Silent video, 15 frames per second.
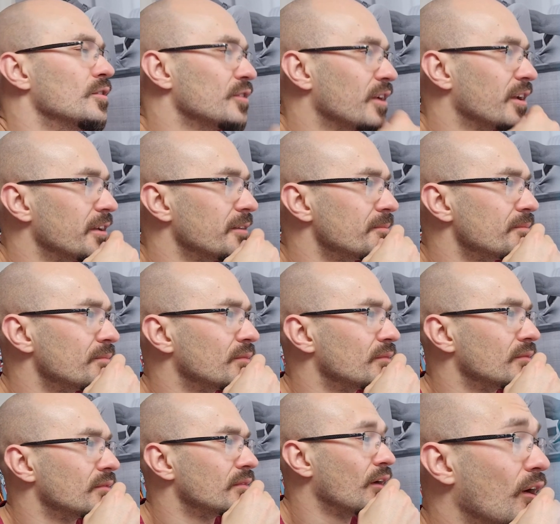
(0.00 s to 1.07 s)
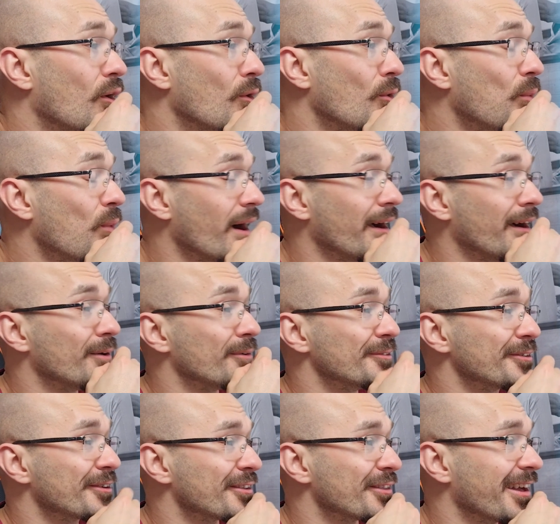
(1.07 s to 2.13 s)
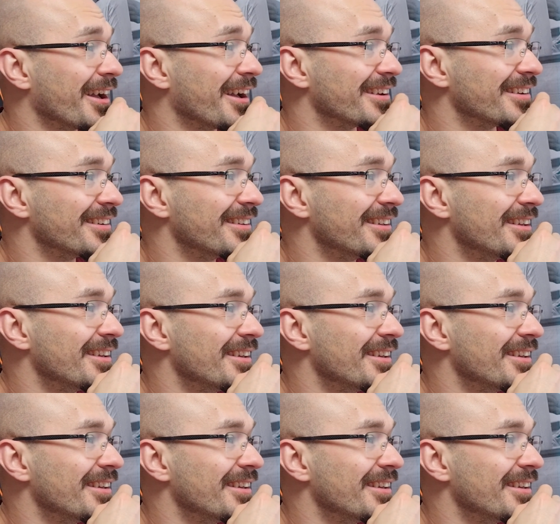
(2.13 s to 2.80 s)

Okay. Oh wow, look at that.